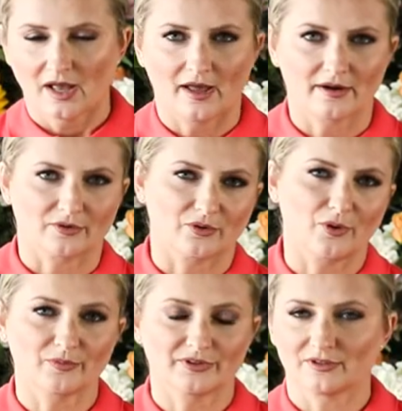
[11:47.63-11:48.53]
I don't know,
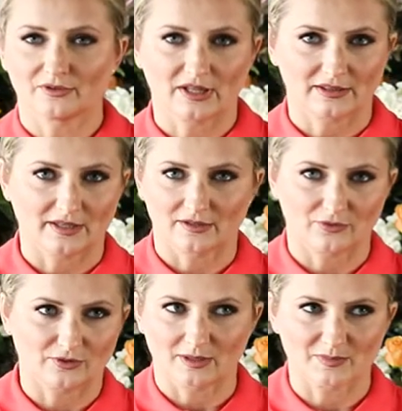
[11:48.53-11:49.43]
hopefully you're not licking
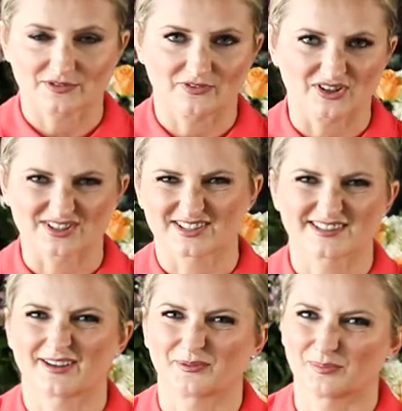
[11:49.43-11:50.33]
your neighbor's fingers,
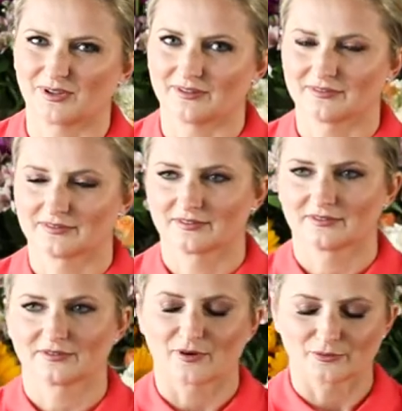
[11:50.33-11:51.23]
because that would be
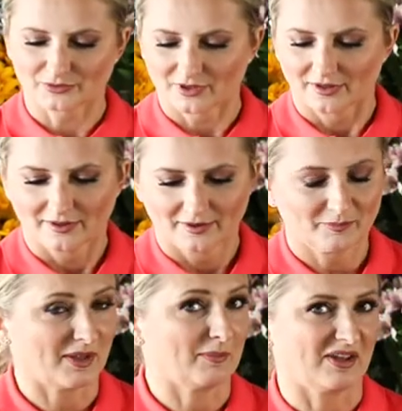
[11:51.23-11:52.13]
gross.
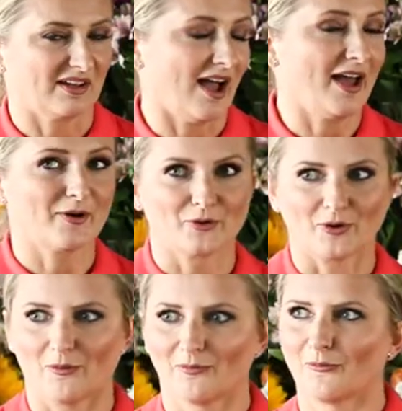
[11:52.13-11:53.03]
Maybe, I don't
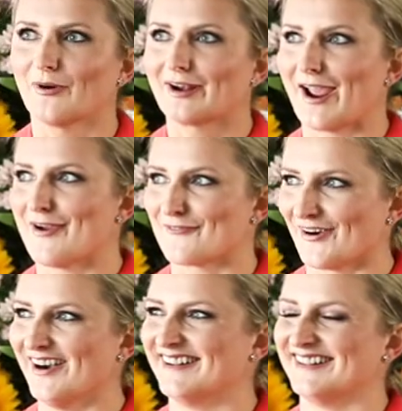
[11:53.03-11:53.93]
know. Whatever.